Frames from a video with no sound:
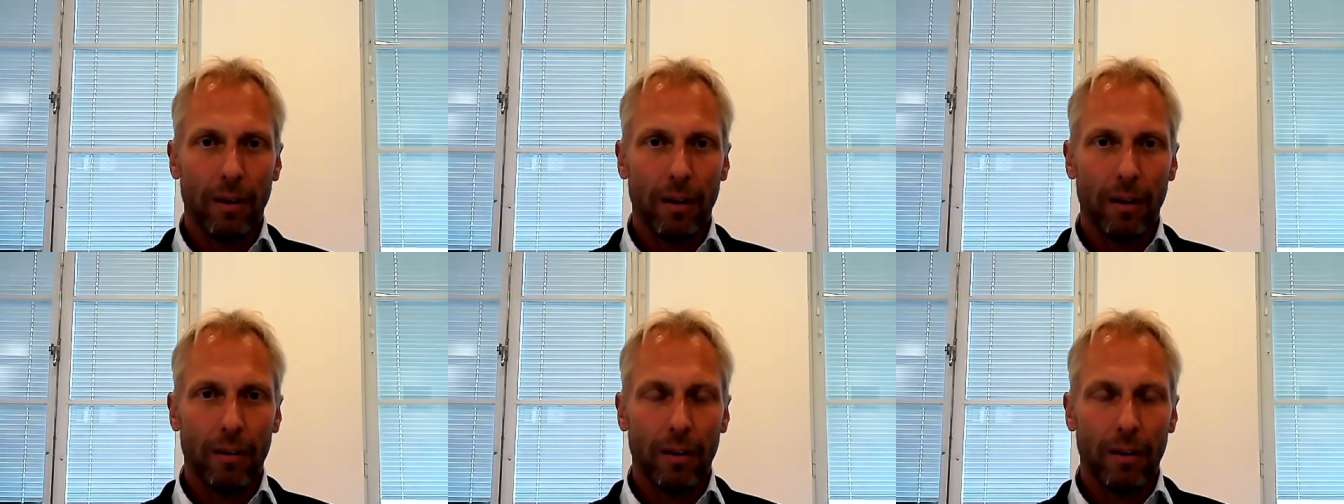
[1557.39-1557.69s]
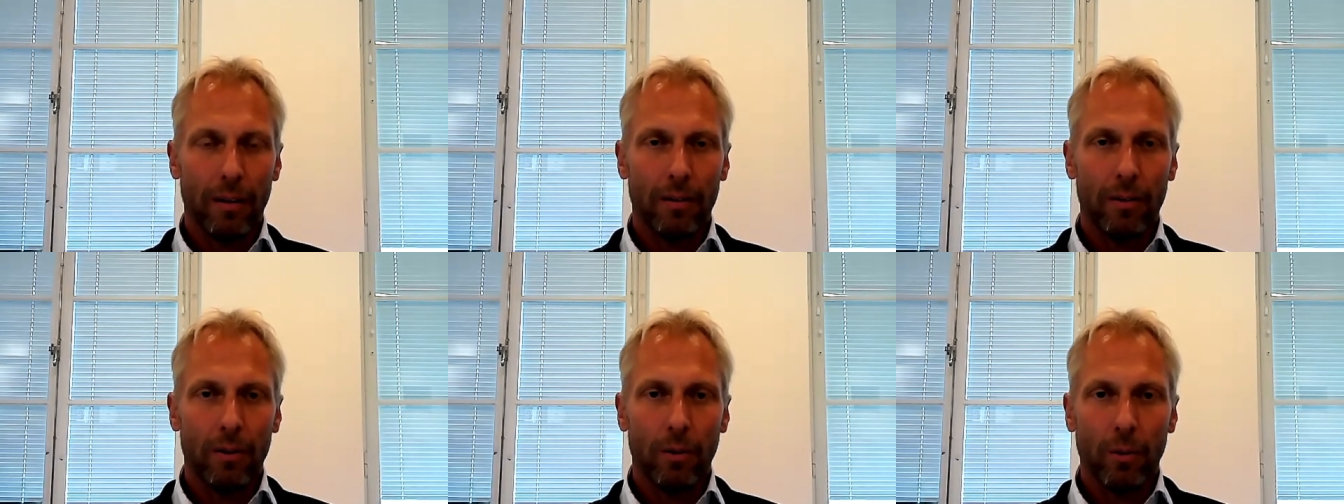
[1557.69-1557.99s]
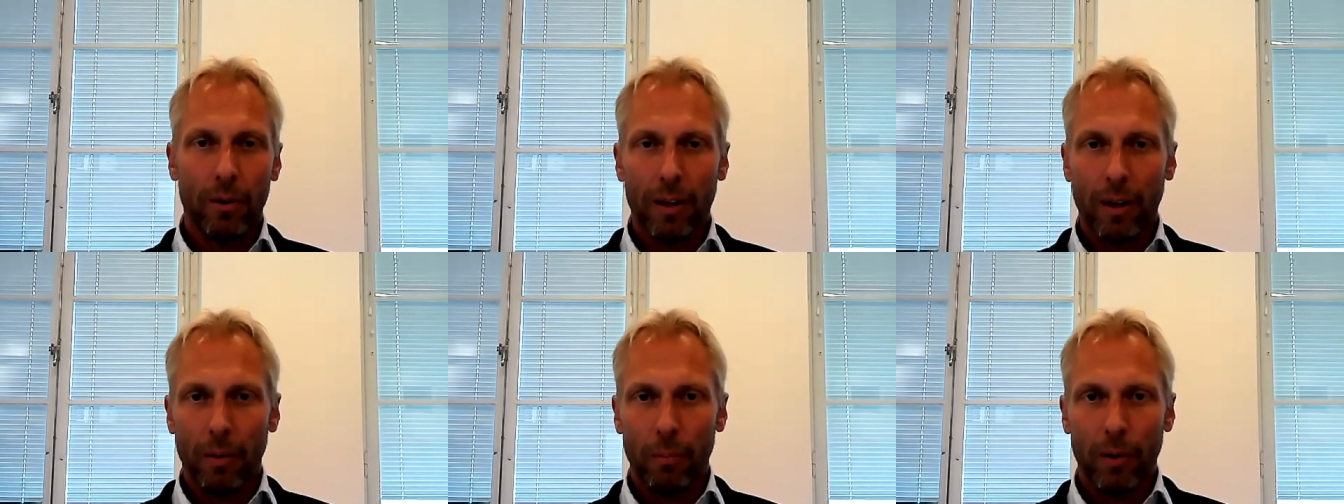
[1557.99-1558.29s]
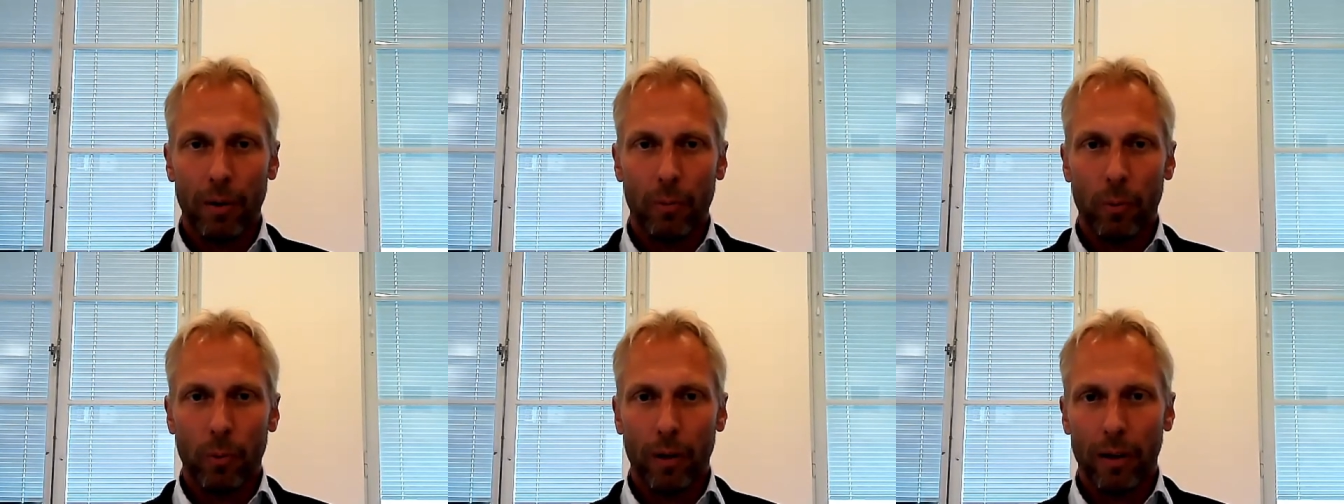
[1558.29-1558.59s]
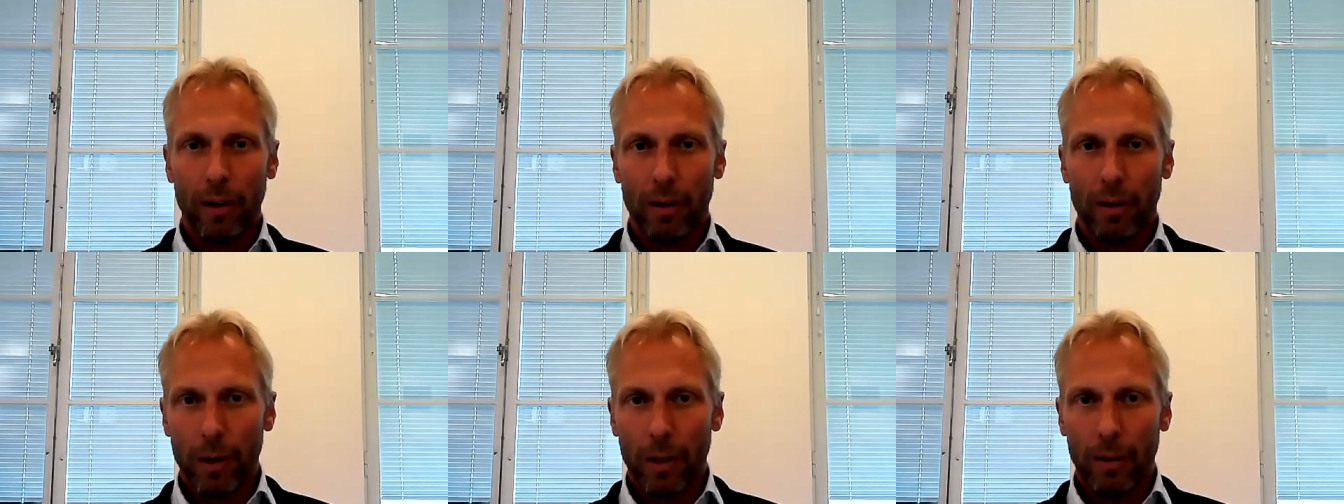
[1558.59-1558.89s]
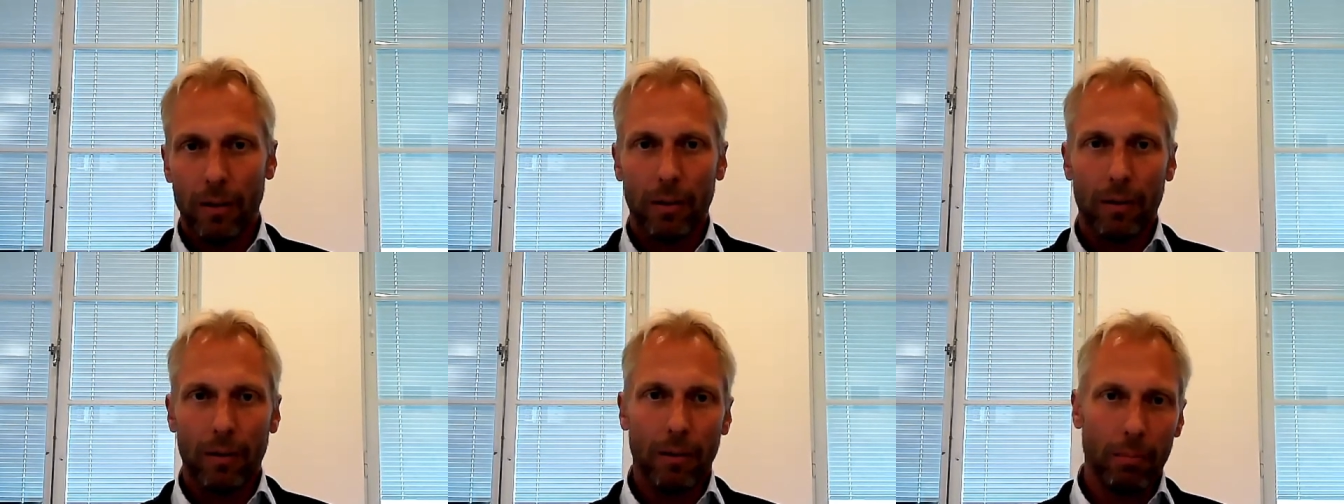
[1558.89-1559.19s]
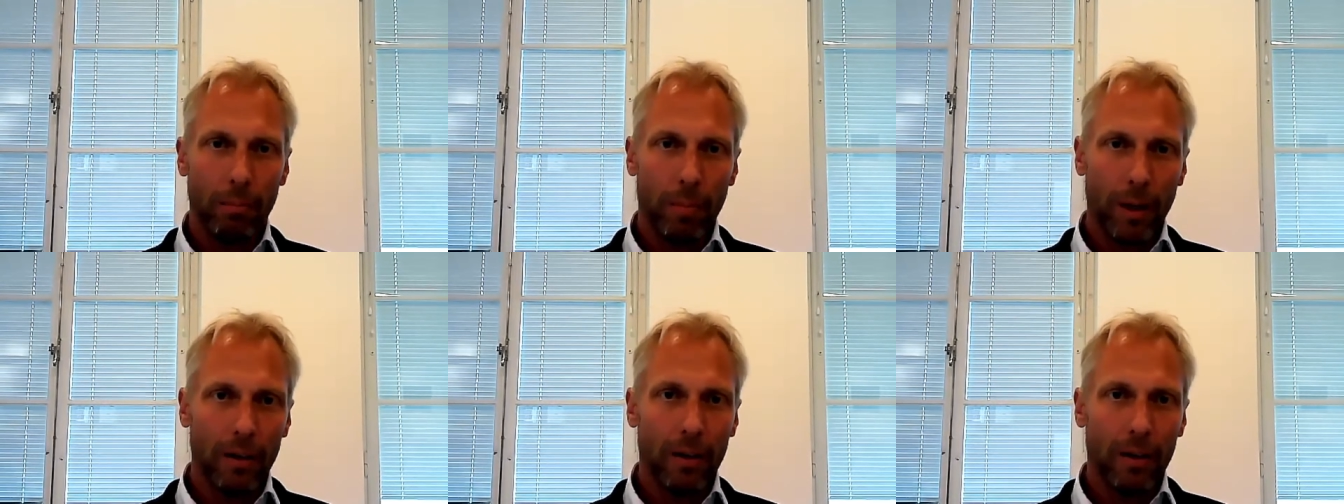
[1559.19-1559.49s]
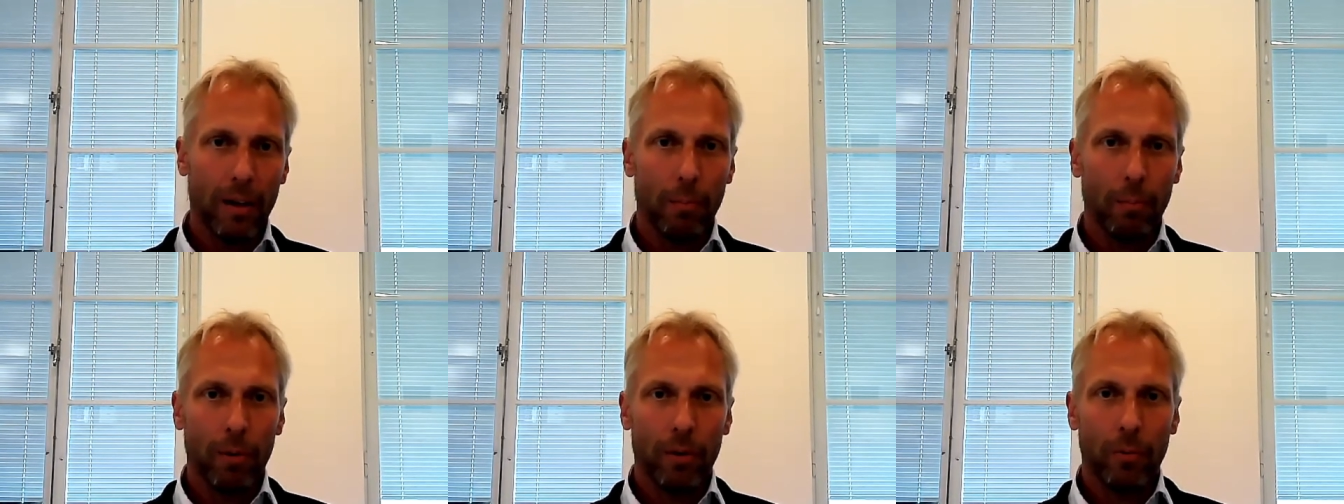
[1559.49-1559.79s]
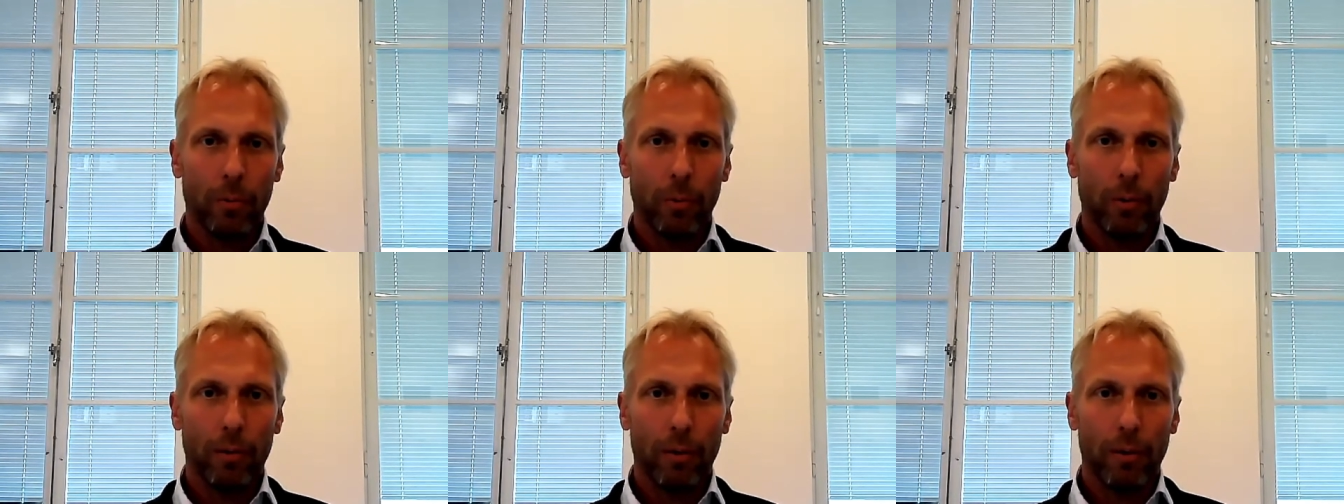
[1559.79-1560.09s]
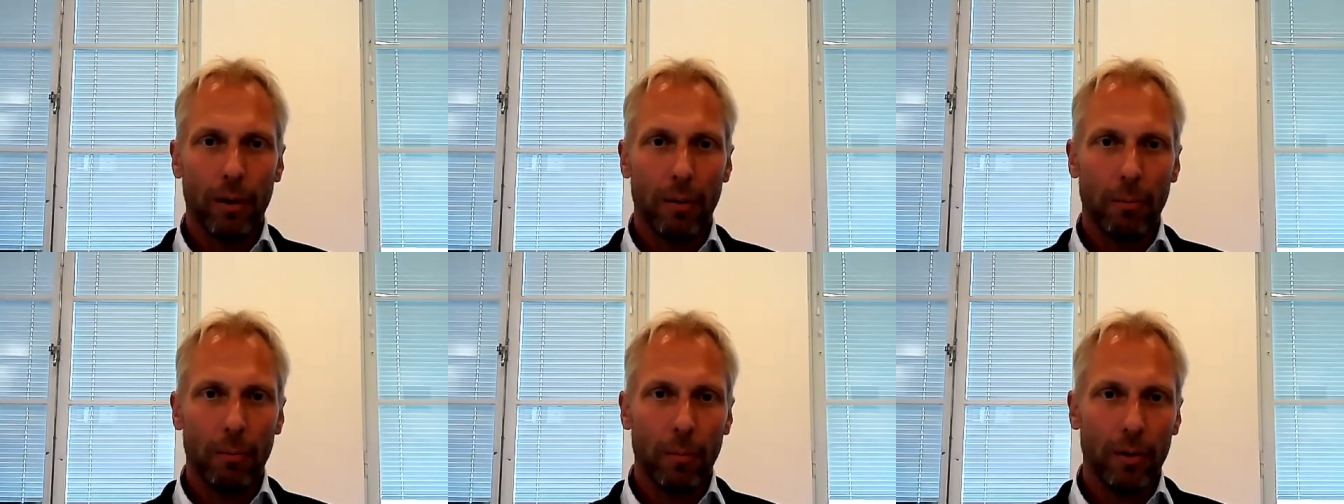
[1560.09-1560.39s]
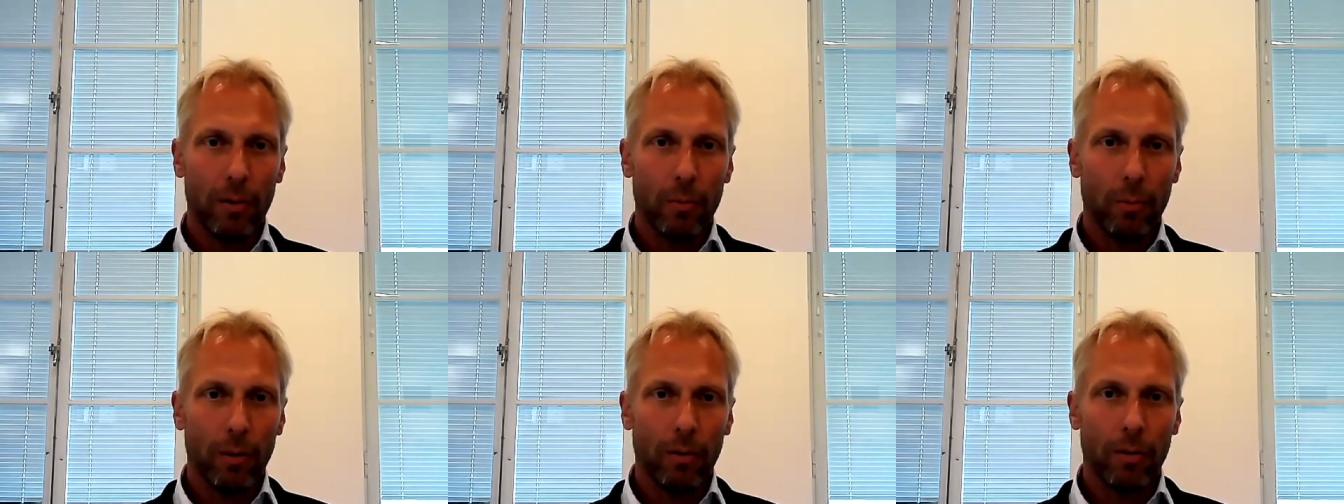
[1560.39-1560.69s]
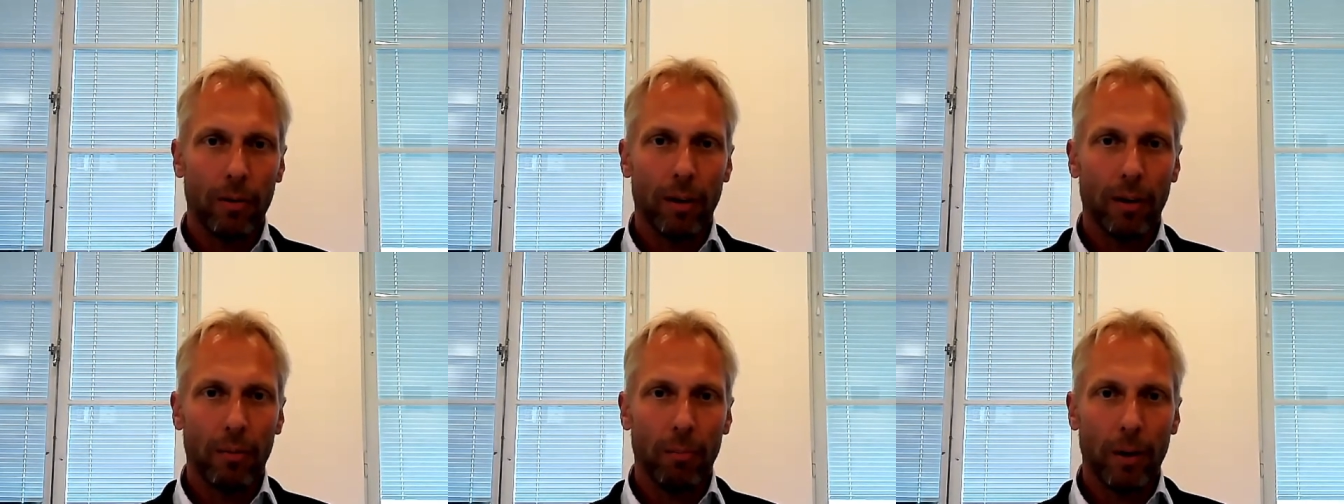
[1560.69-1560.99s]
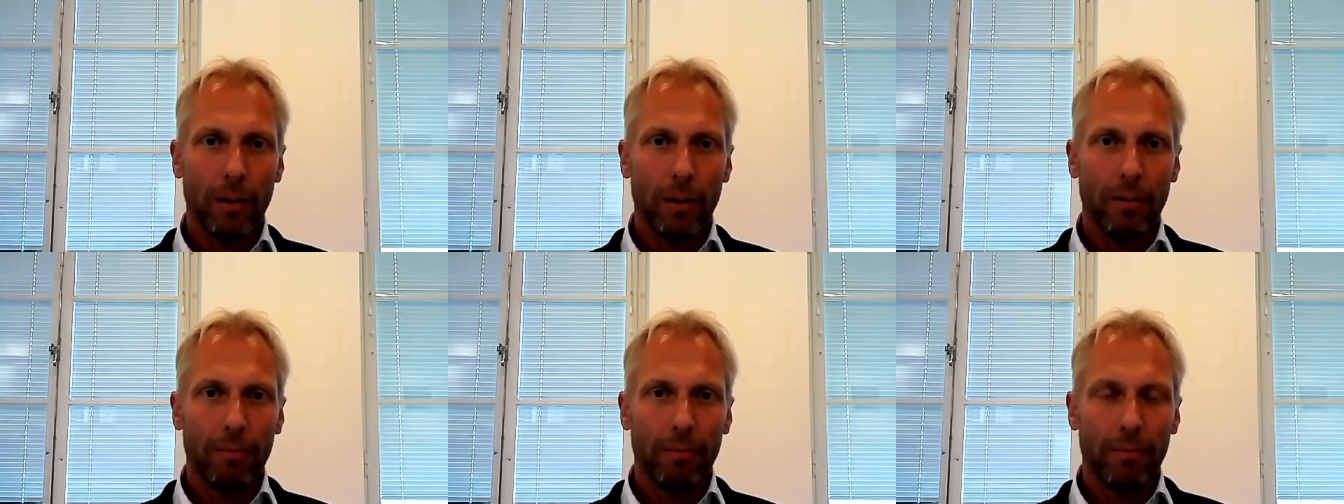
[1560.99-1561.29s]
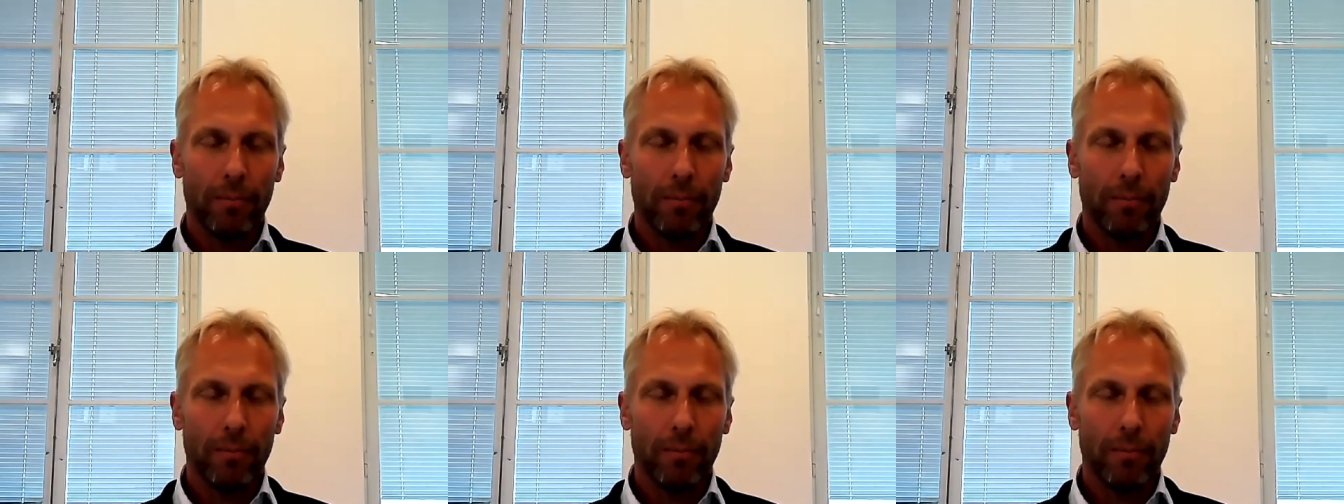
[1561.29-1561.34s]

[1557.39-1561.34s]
and then good companies will get money and bad companies will, companies will not get money